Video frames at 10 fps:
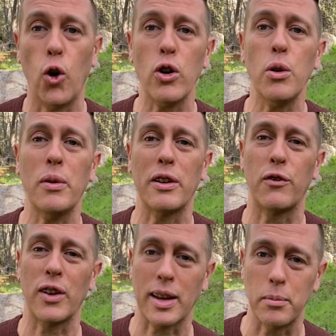aura when you're
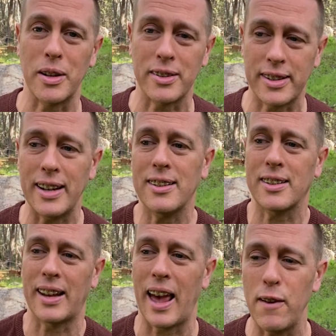feeling a bit
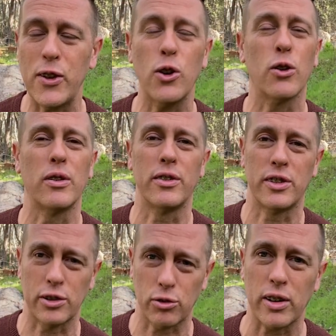dense and heavy or the
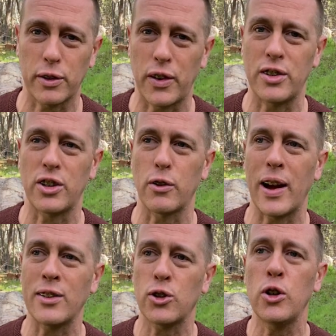destructive energy
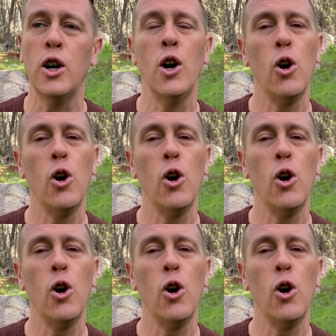around you,